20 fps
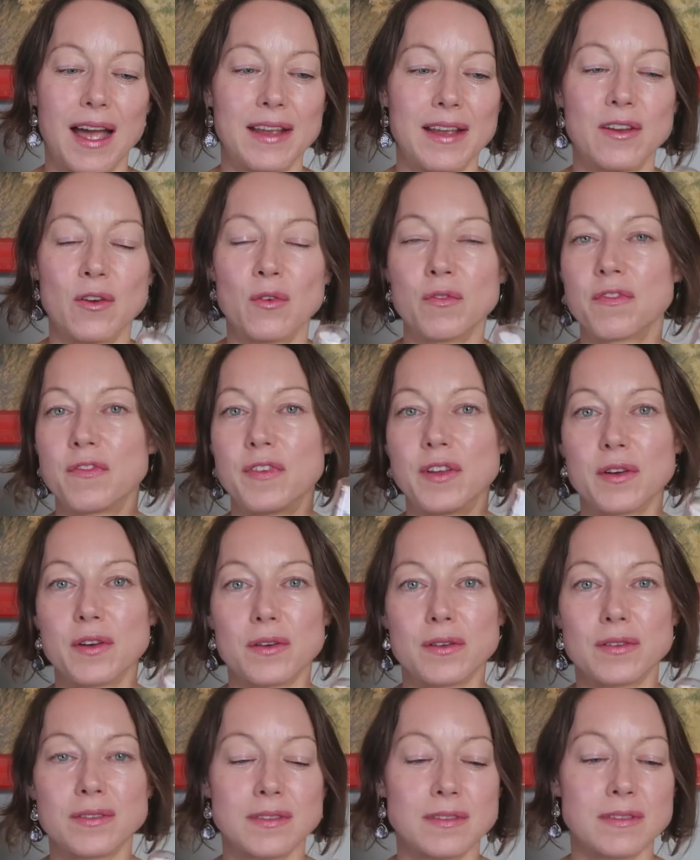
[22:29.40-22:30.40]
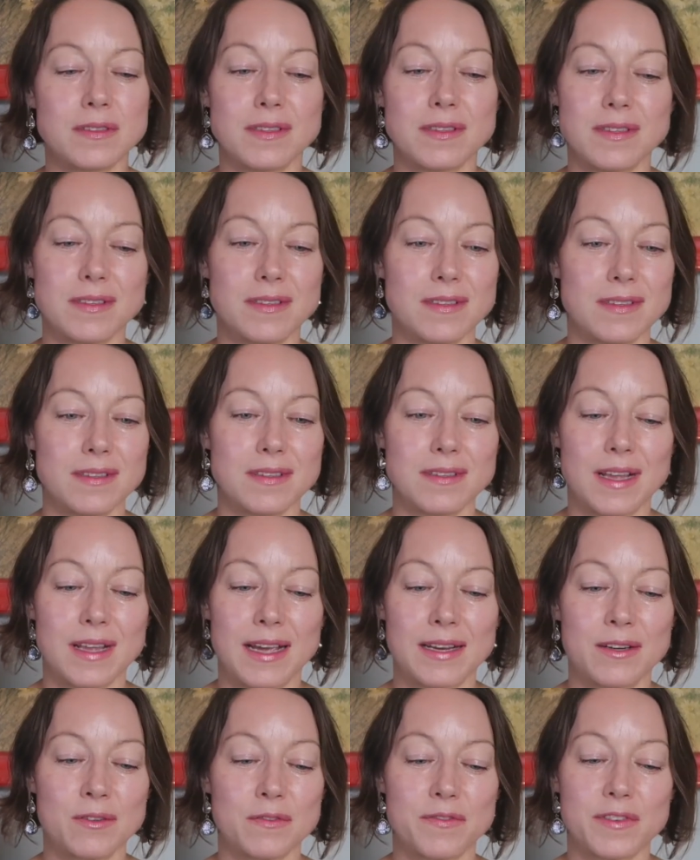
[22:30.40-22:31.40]
I don't feel
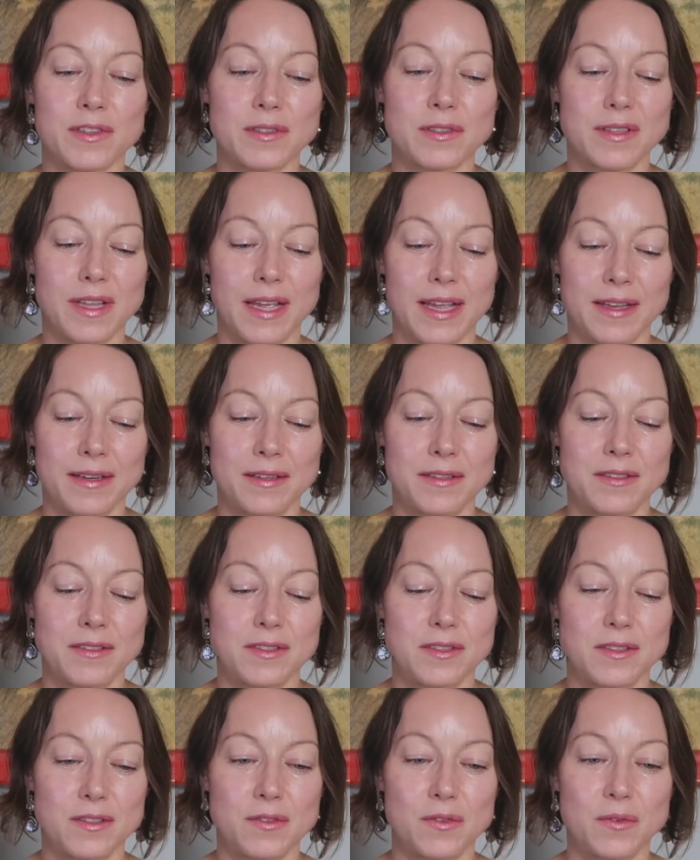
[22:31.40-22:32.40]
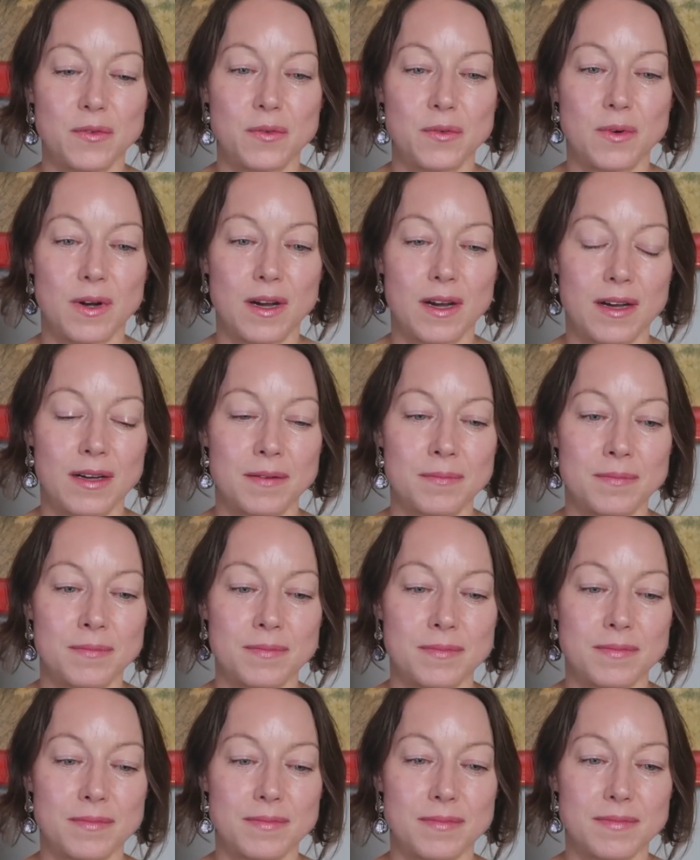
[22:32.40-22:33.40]
led to
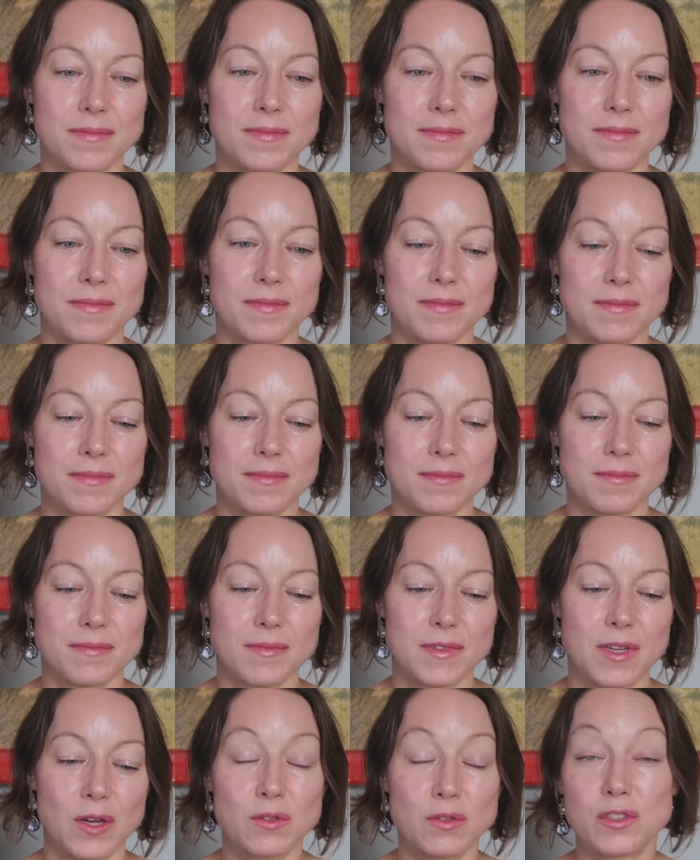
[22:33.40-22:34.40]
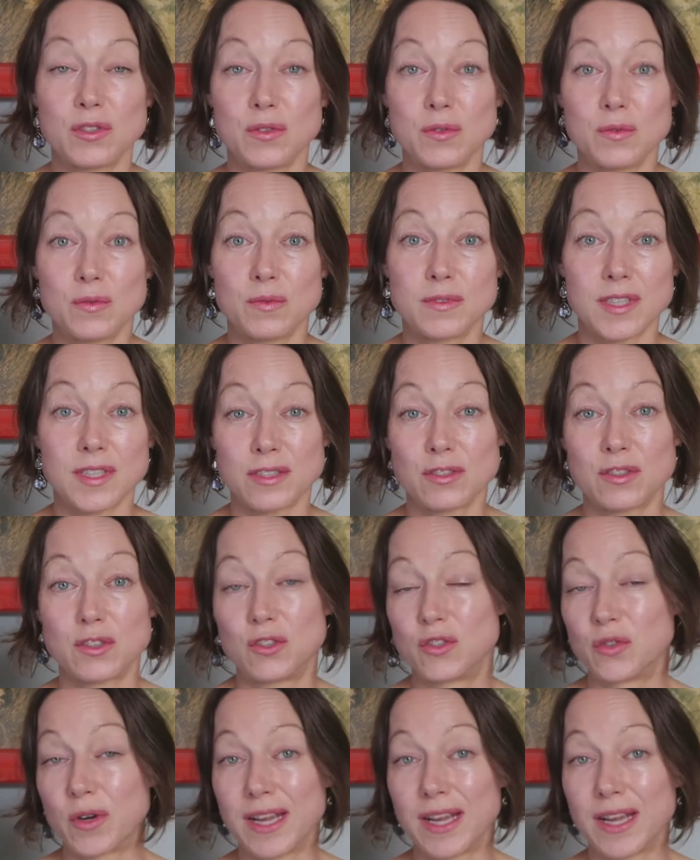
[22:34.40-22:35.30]
go to such